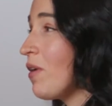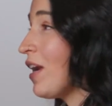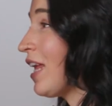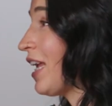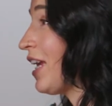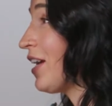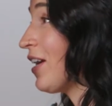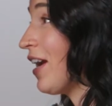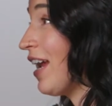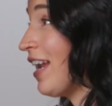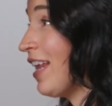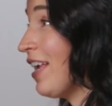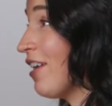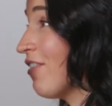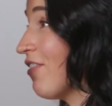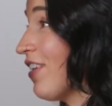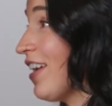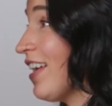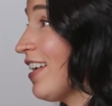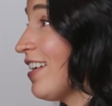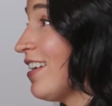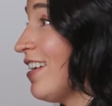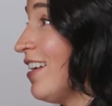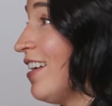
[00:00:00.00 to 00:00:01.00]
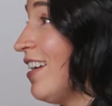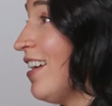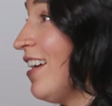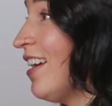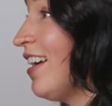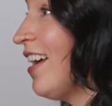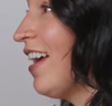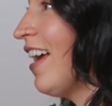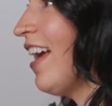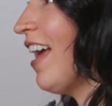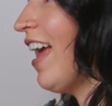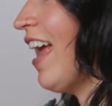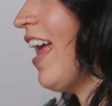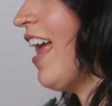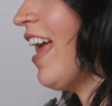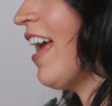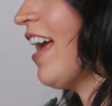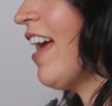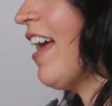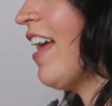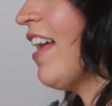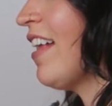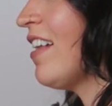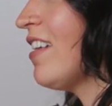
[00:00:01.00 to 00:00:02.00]
want to hear any of it.
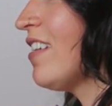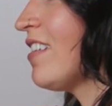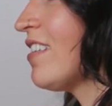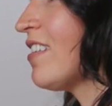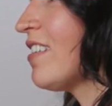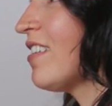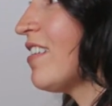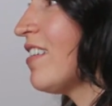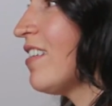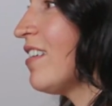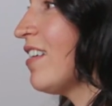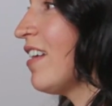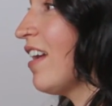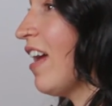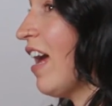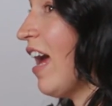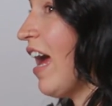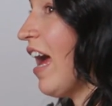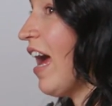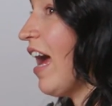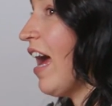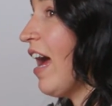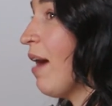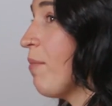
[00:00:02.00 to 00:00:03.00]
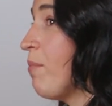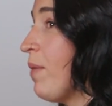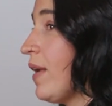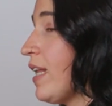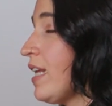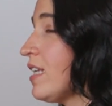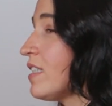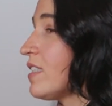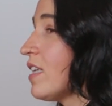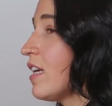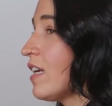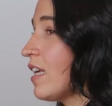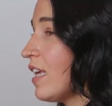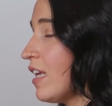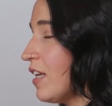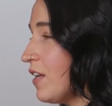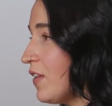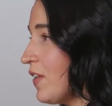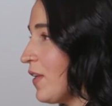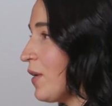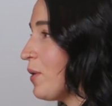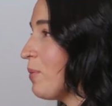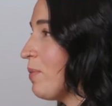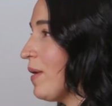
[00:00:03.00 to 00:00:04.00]
But it sunk in
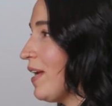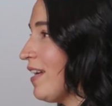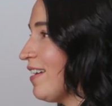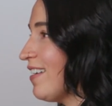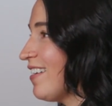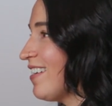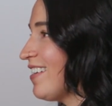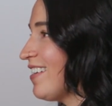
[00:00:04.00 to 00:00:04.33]
a little bit.